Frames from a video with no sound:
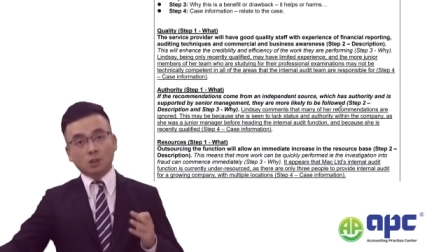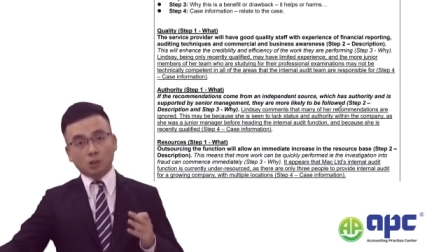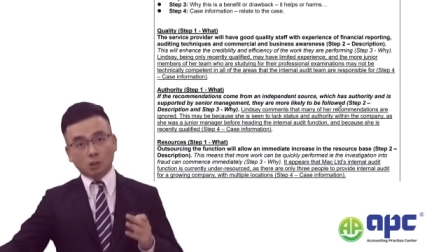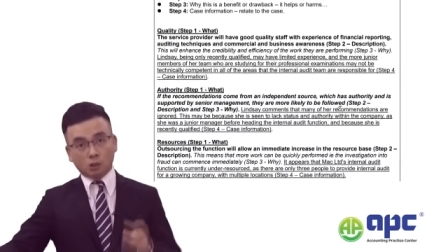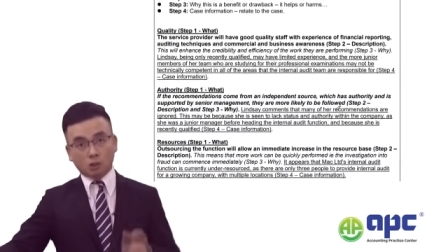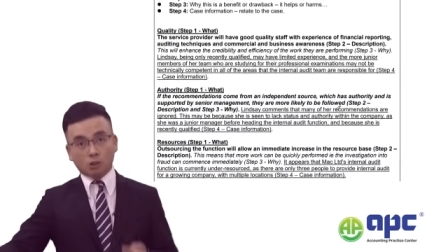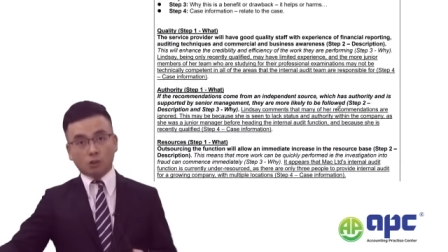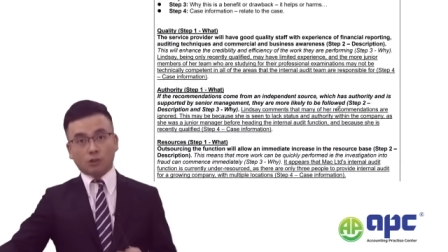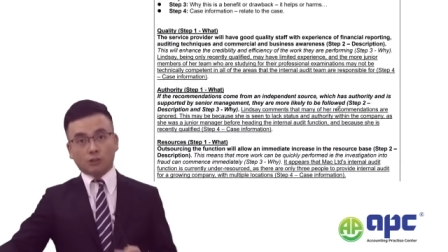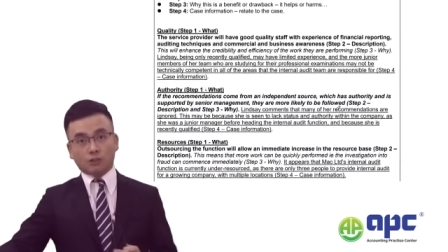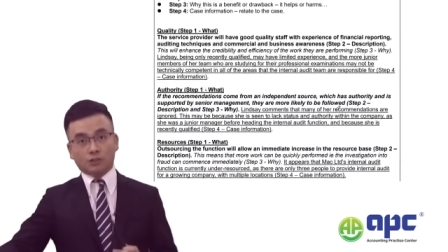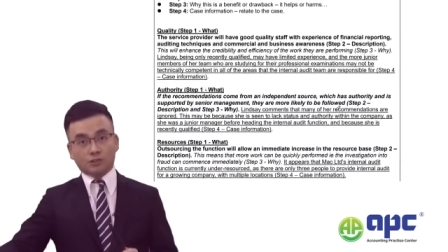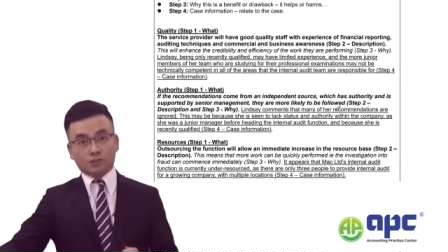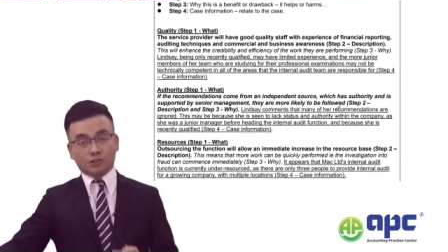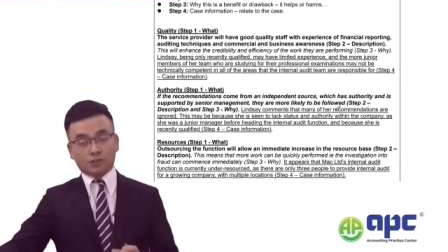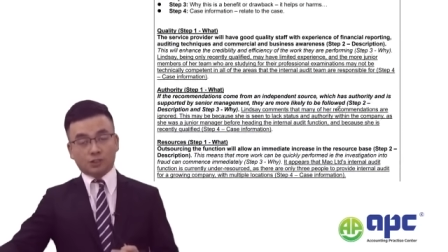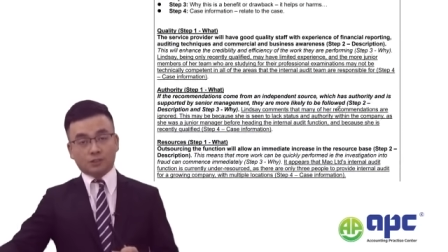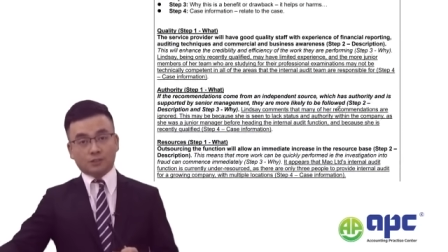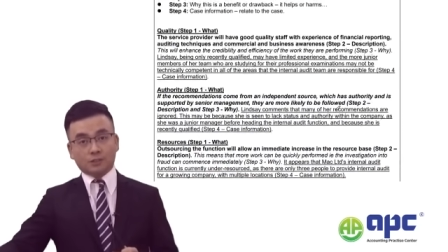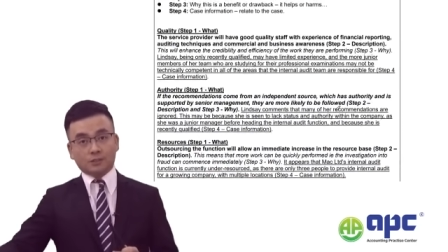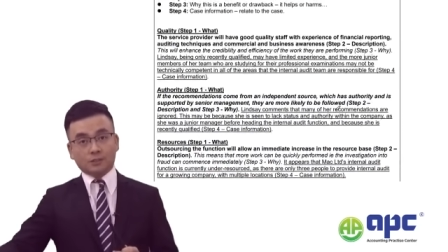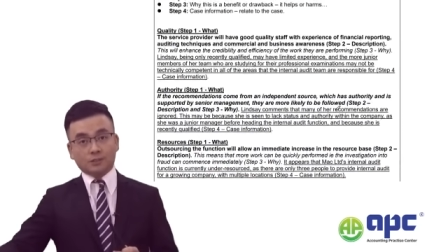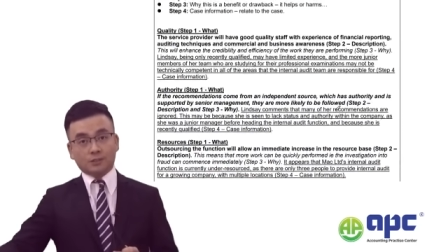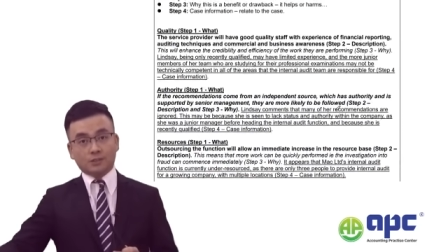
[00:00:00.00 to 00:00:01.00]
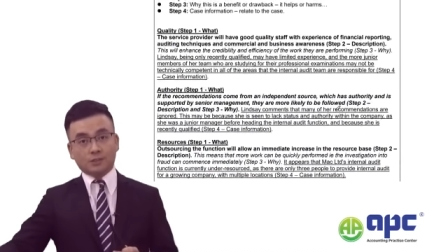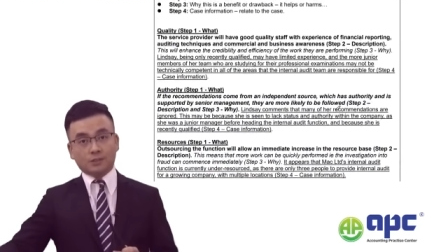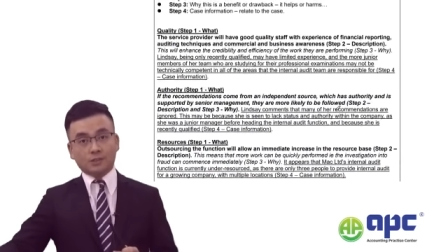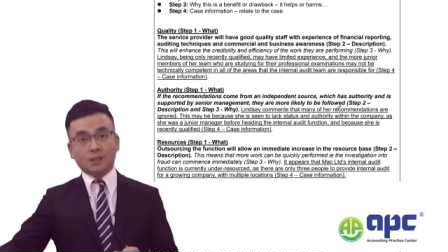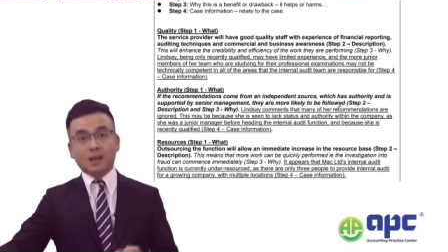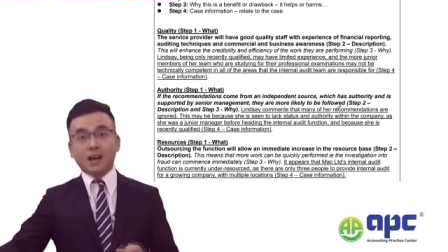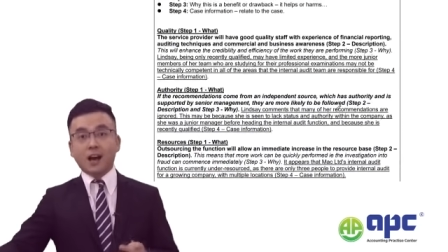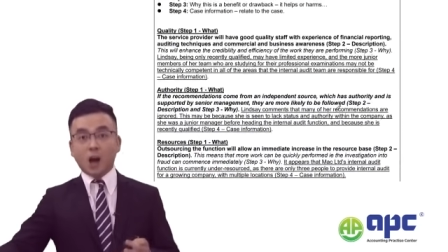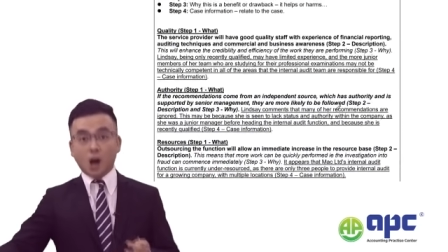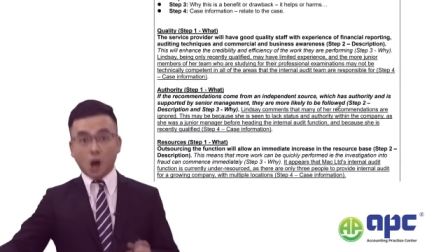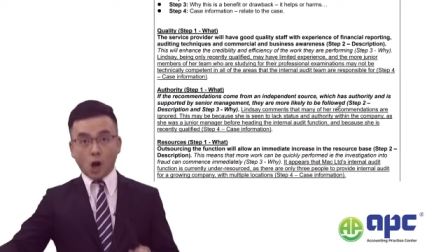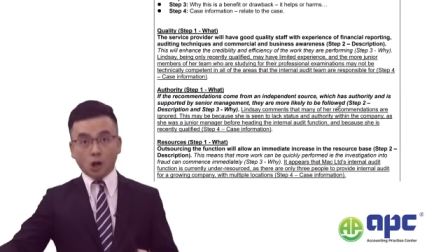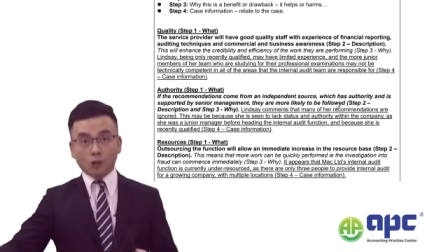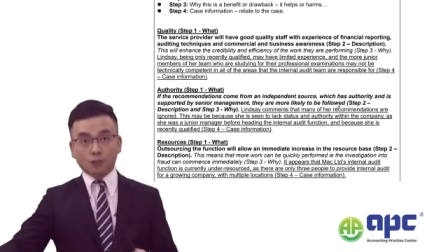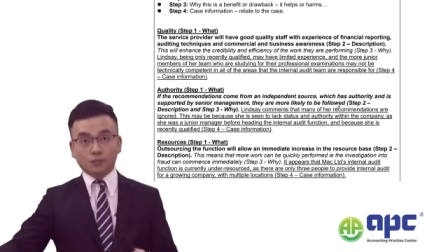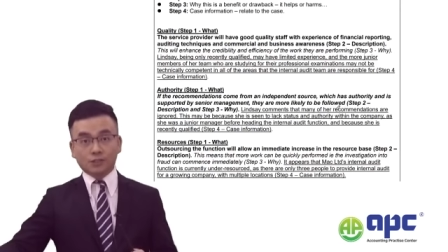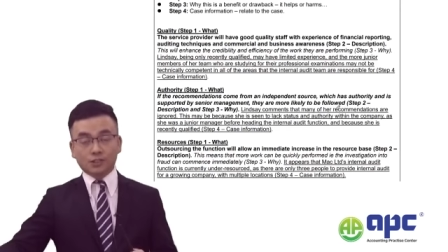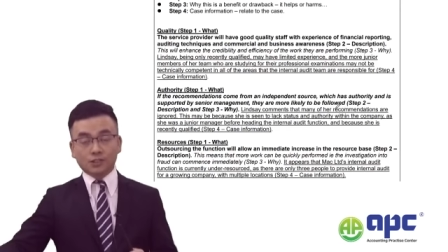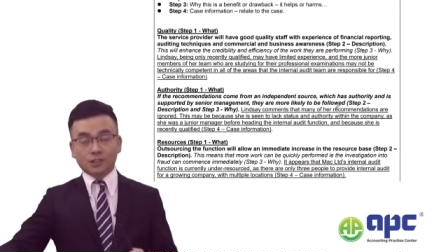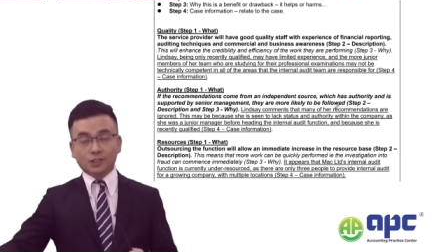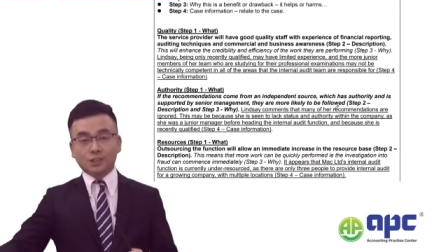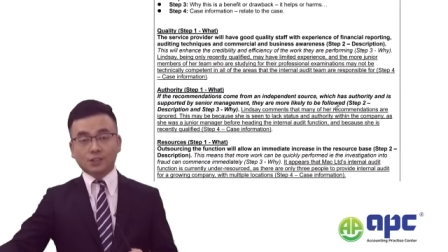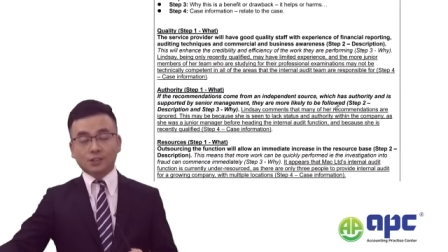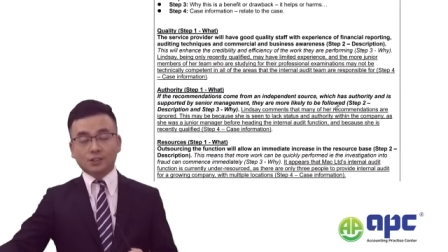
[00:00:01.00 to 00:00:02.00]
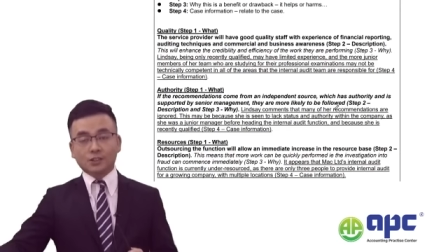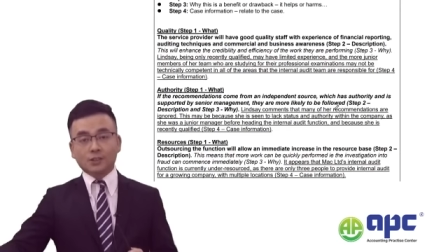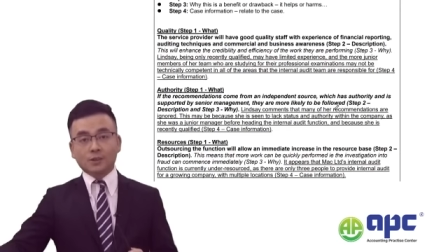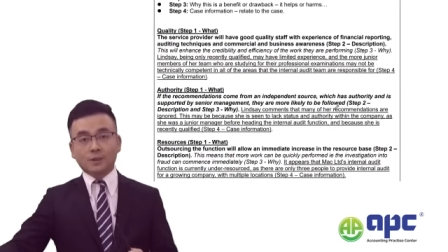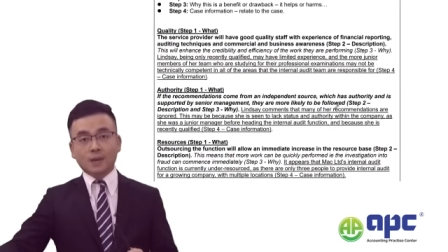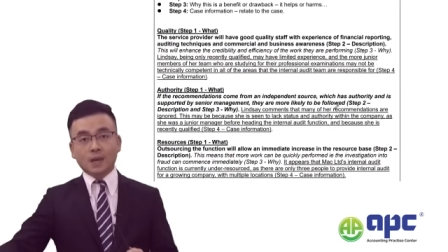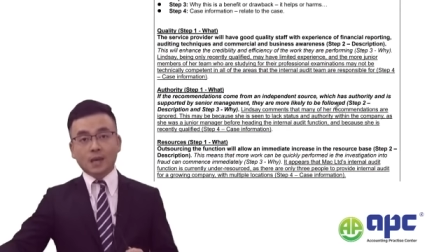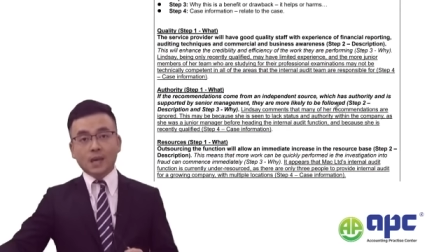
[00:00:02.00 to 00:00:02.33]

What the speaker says: questions, answers,